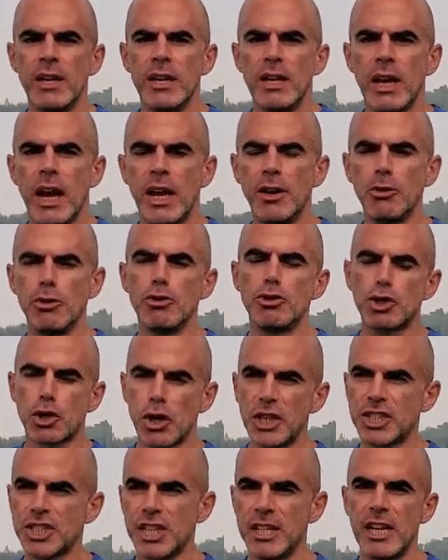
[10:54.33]
I know
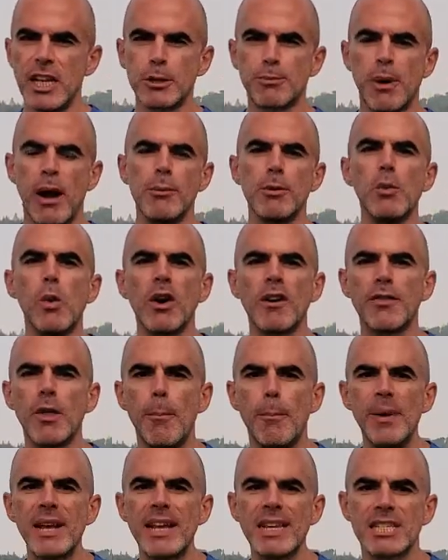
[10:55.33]
nutrition is probably one of the
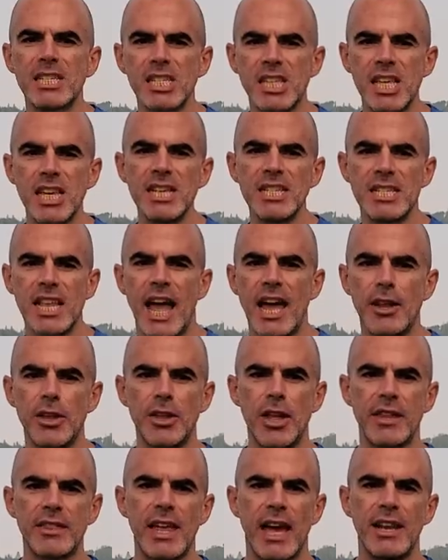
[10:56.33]
biggest things
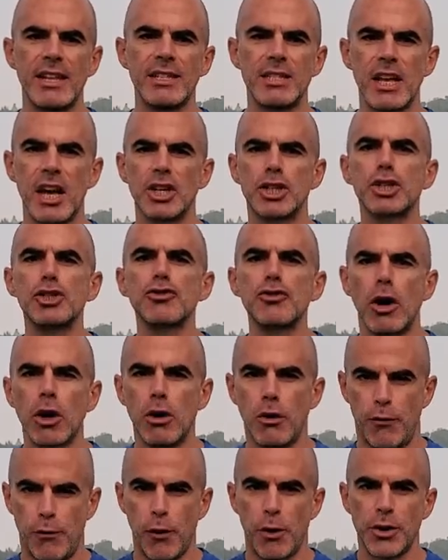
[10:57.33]
that is a
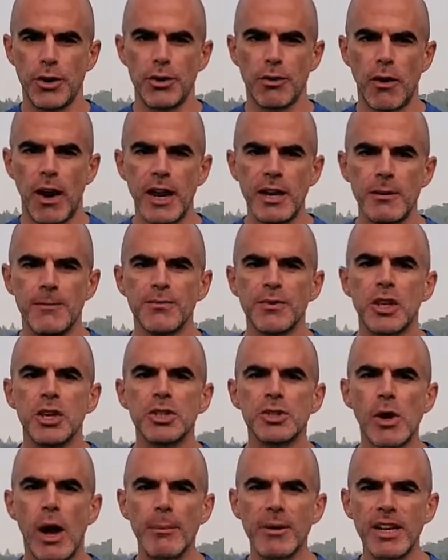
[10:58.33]
struggle for you, right?
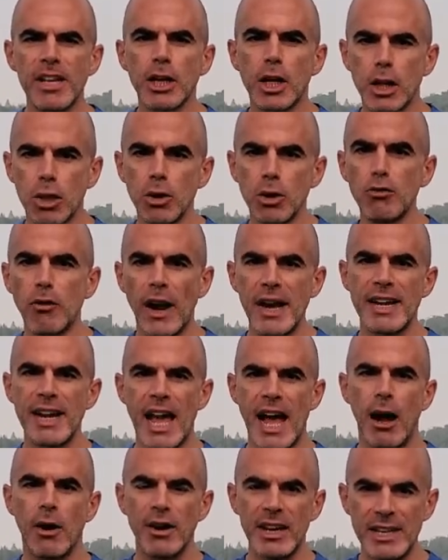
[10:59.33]
So I'm gonna include right
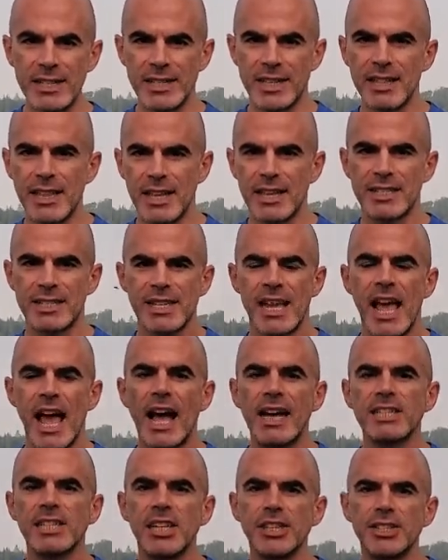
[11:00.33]
now into this as an